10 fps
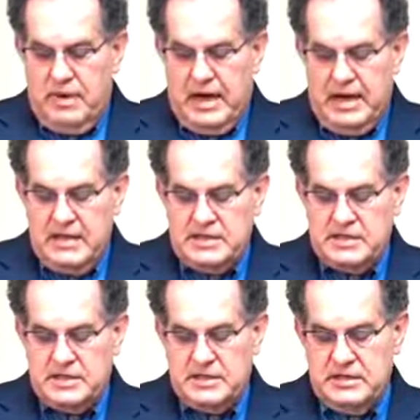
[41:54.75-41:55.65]
but
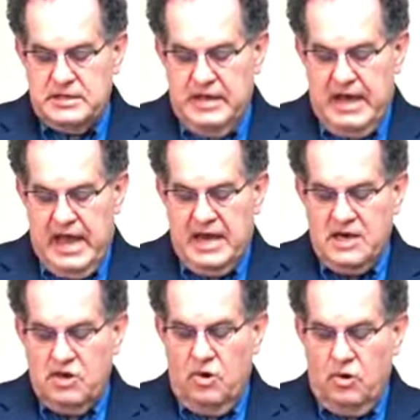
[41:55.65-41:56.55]
it
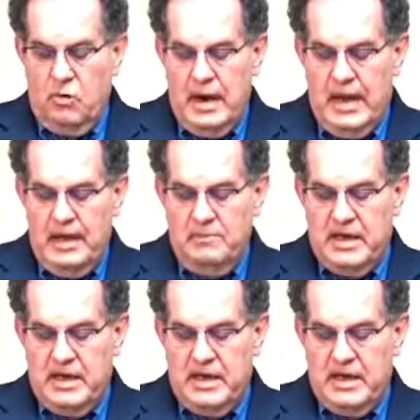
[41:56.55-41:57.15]
had to go away